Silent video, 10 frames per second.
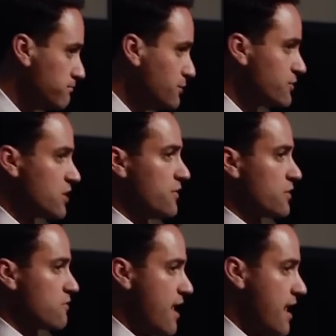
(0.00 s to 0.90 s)
boots on the
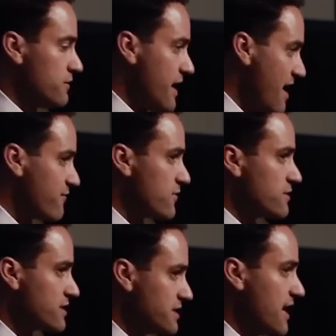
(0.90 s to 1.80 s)
ground effort
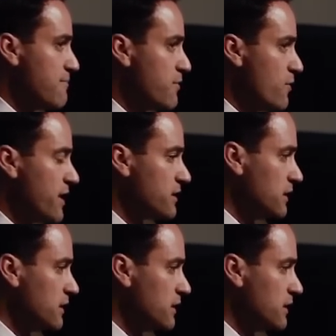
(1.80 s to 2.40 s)
standpoint,